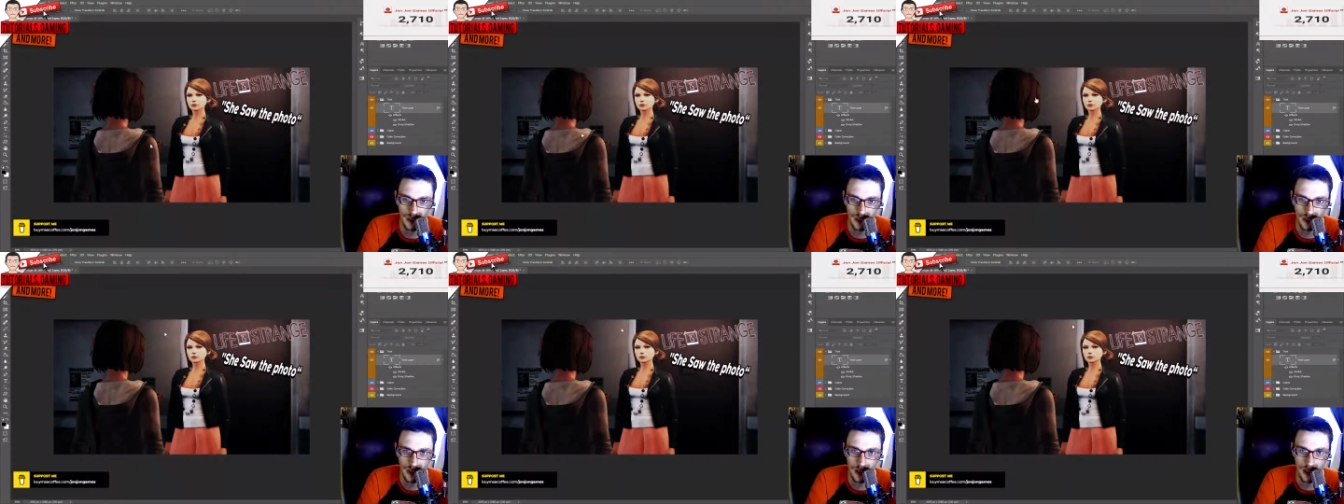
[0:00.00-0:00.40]

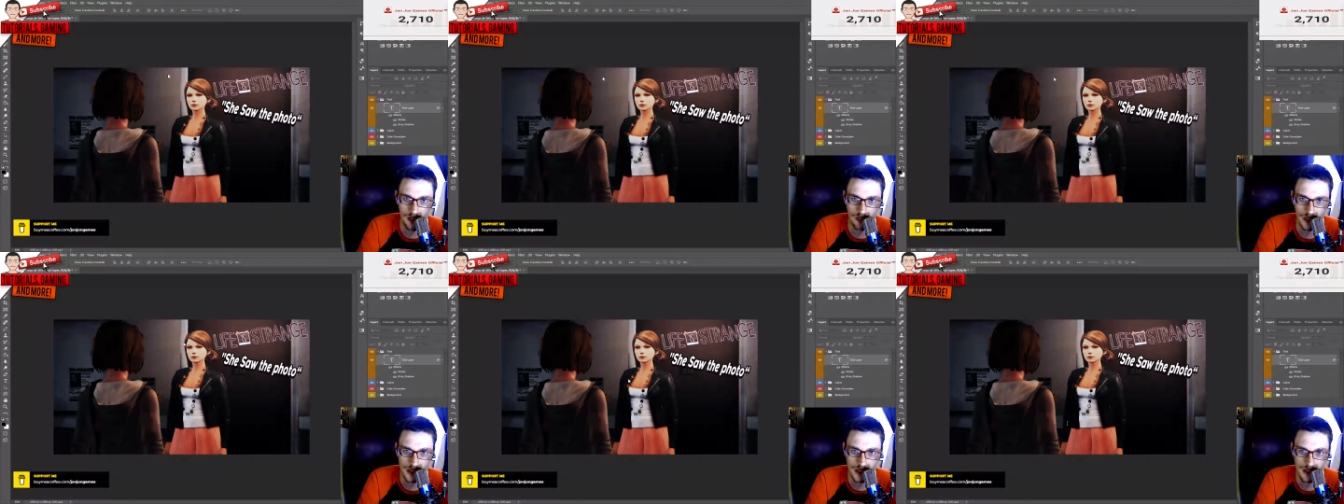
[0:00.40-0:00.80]
Um, I'm gonna
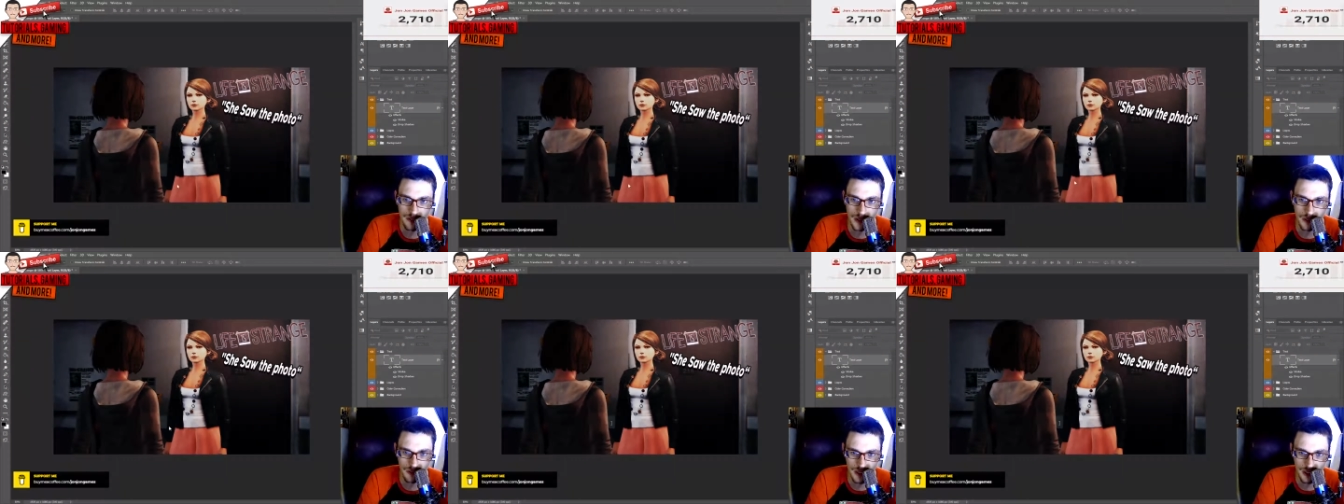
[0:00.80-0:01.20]
save it to
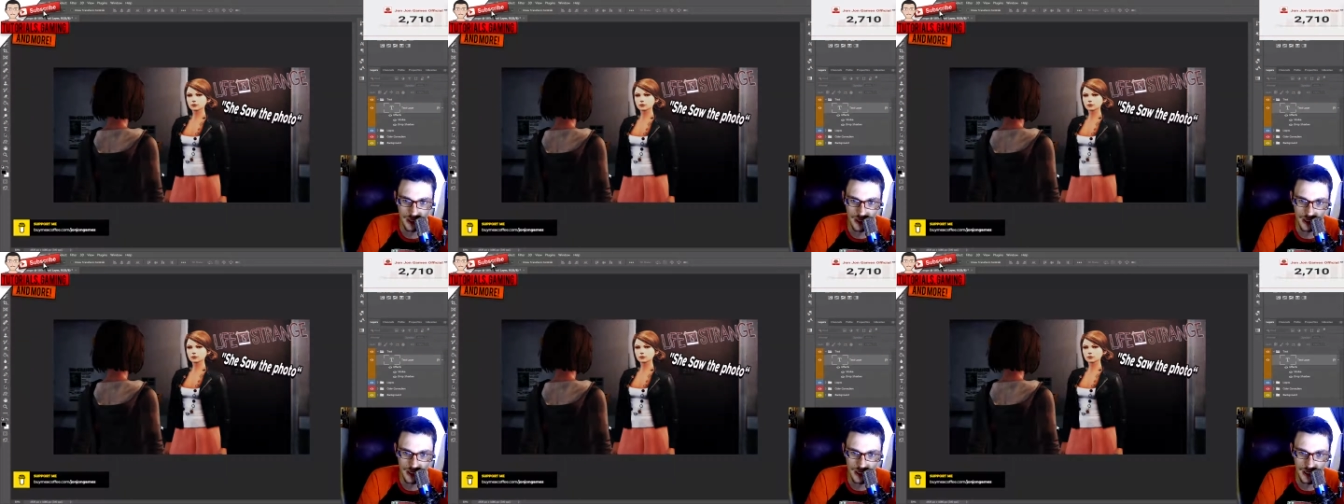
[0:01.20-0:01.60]
my
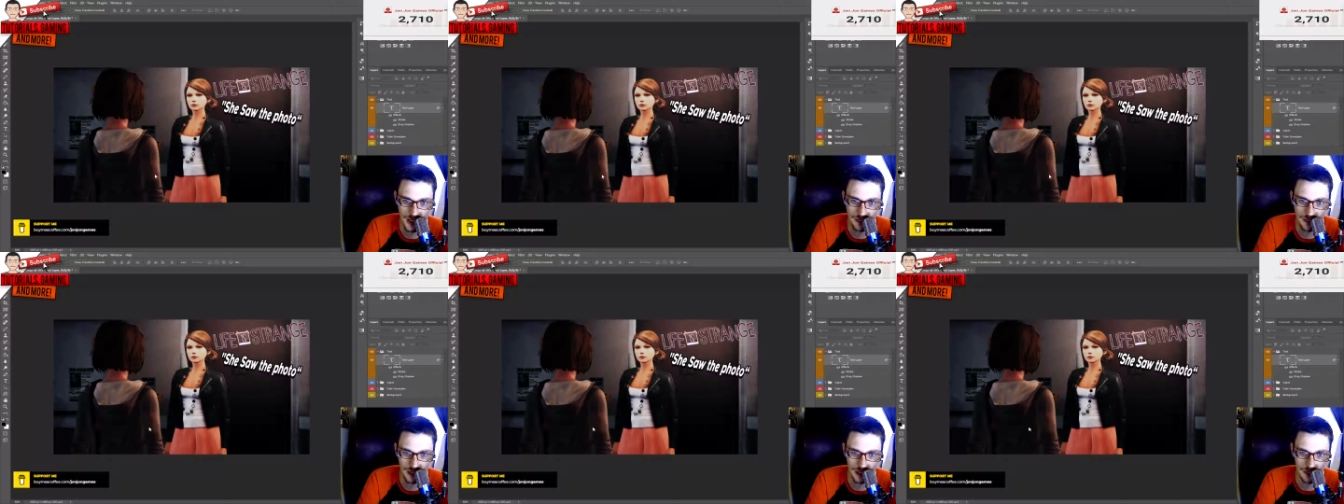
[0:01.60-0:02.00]
desktop.
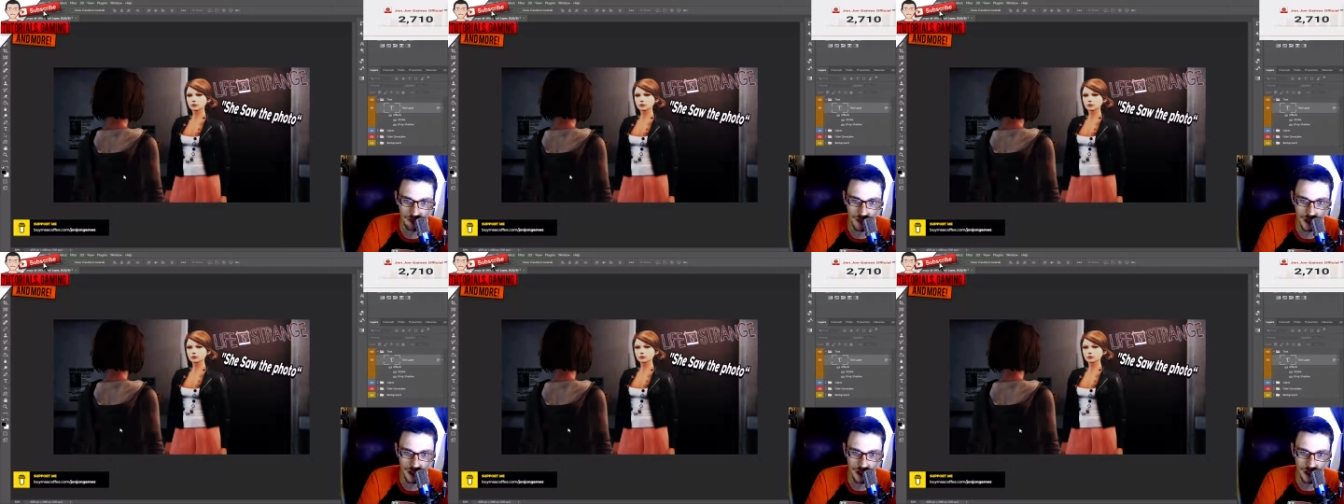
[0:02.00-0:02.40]
I'm gonna make
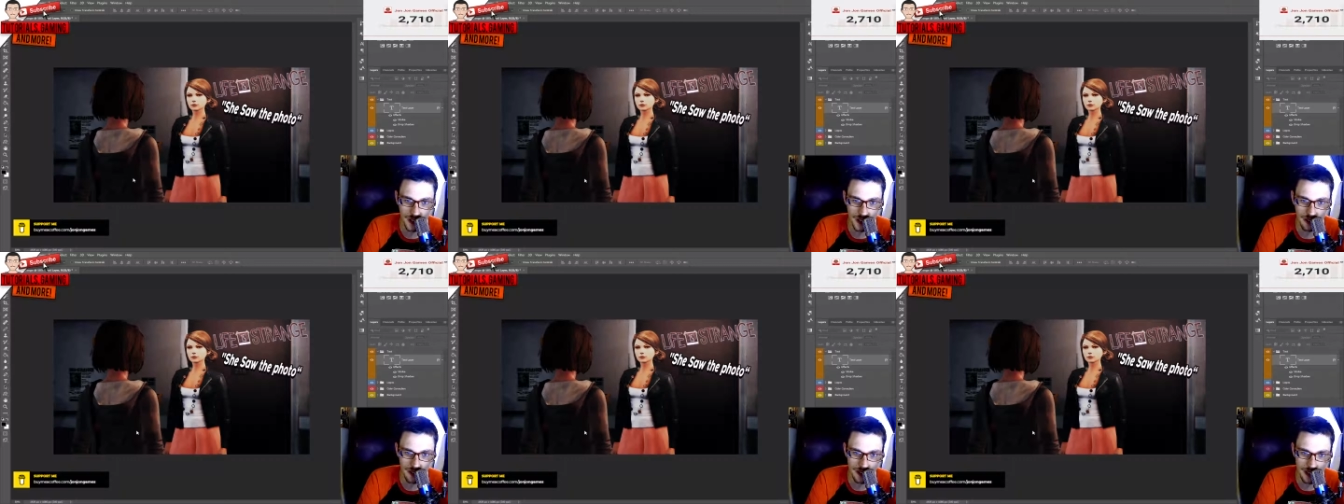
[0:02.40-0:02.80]
sure I save
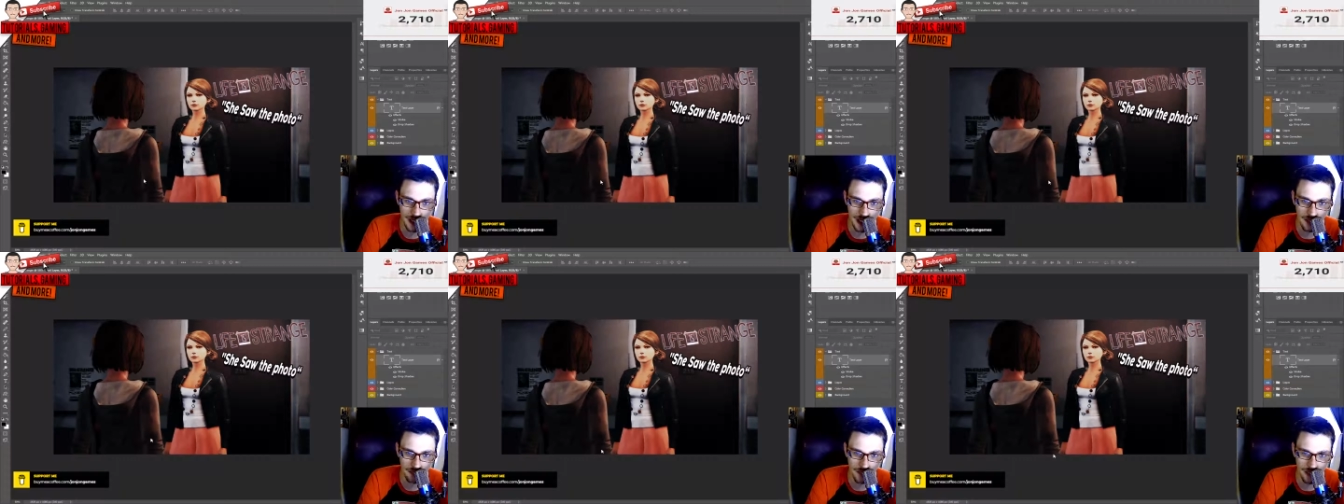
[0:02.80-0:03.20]
the
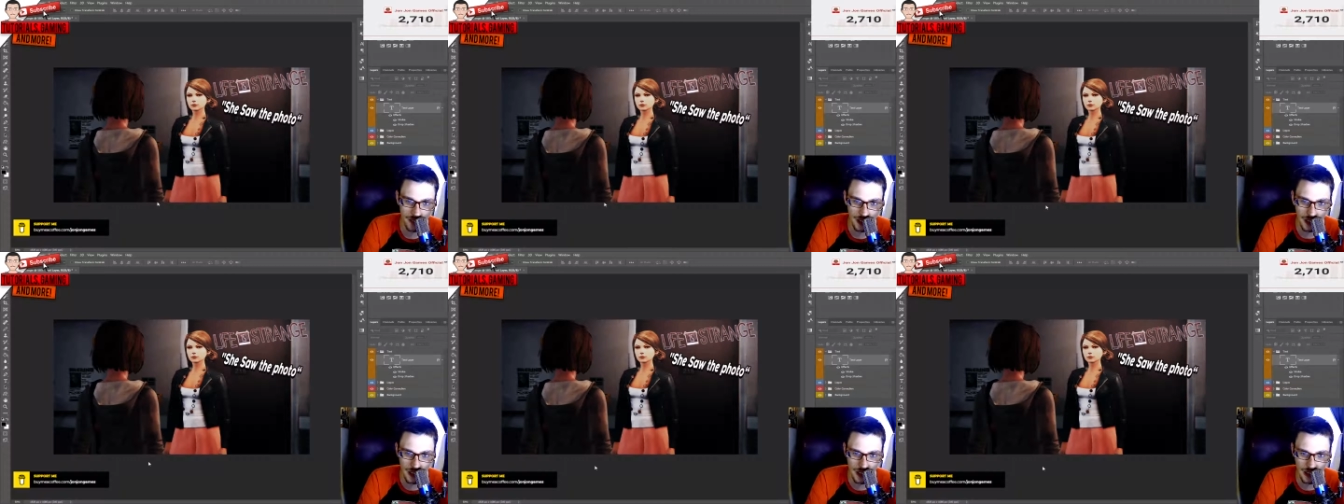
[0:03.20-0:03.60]
type
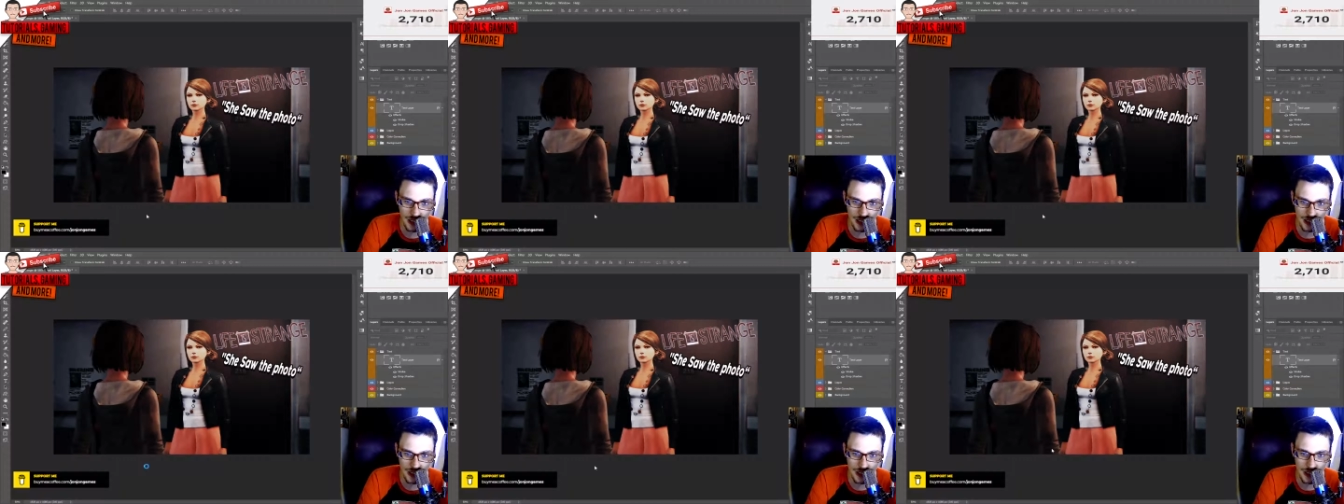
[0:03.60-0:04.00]
as
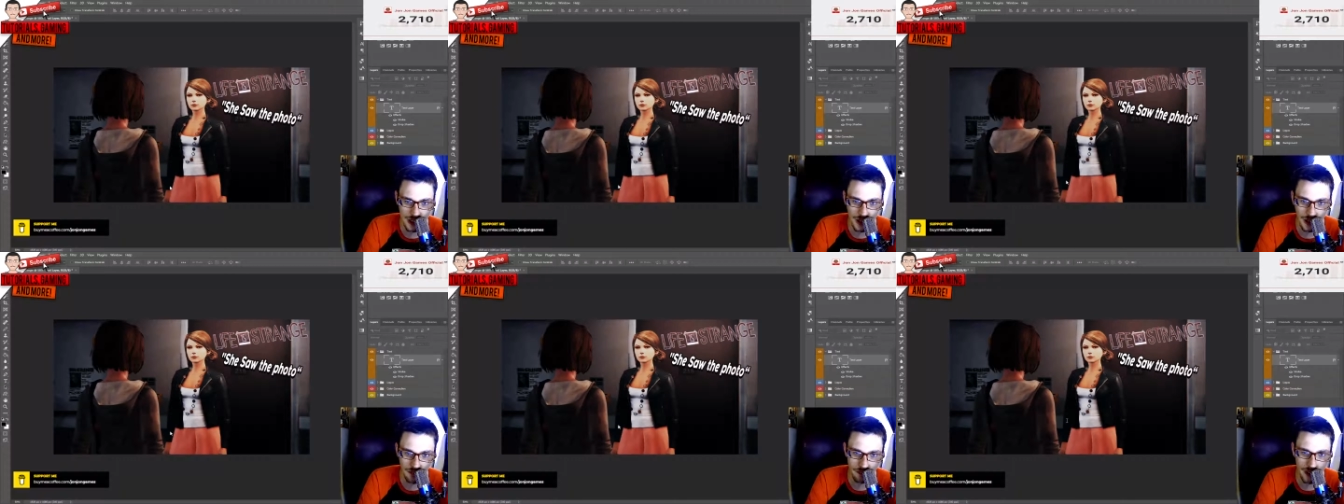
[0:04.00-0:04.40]
a
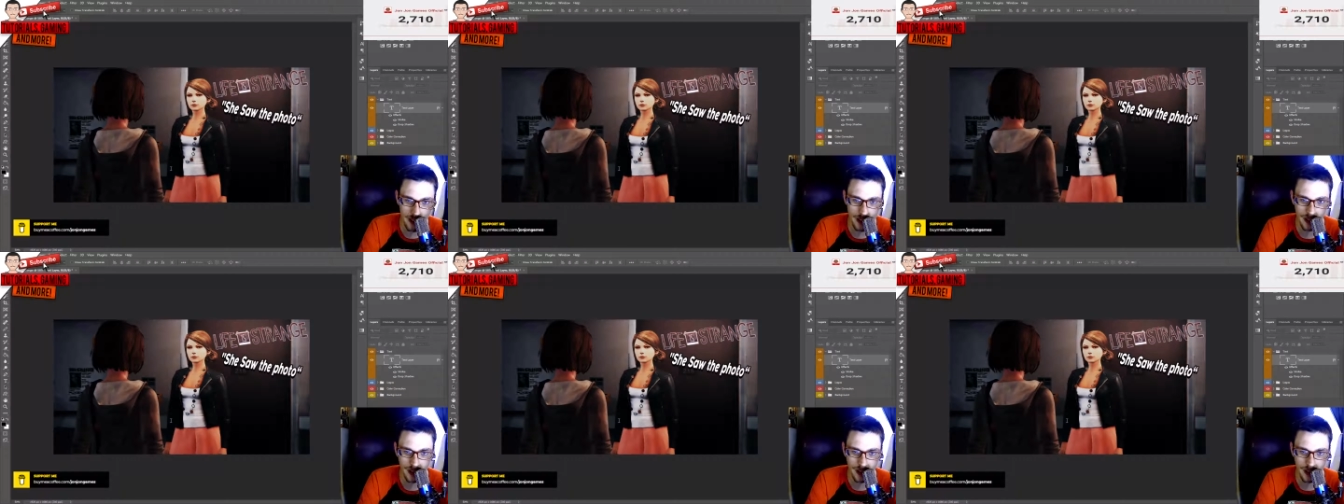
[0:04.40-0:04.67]
JPEG.